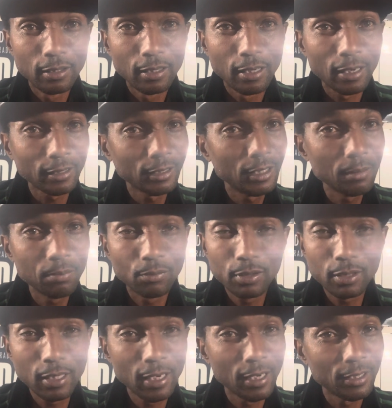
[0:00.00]
I keep
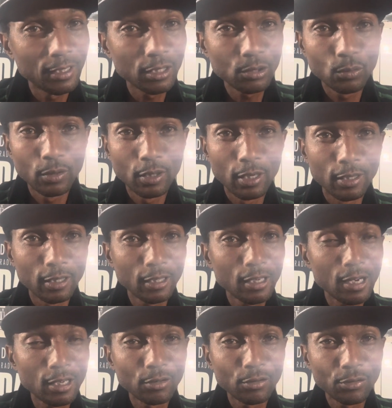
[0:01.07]
saying this one, and the
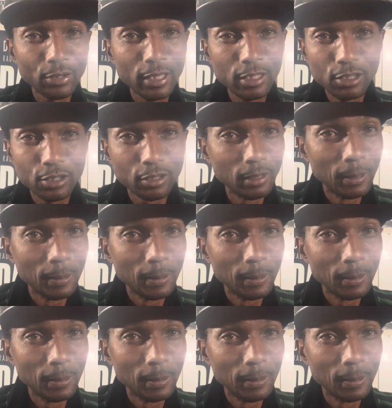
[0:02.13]
congregation